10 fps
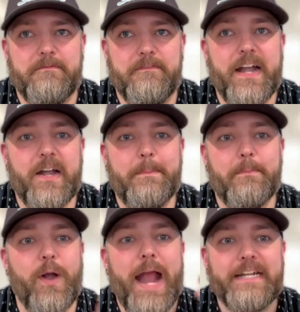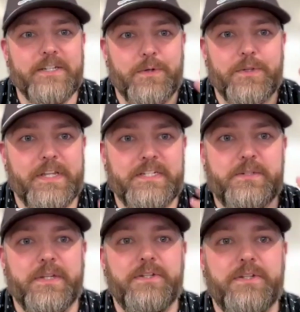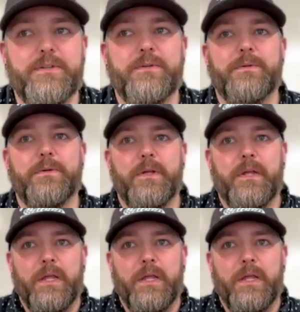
very practical things you can do,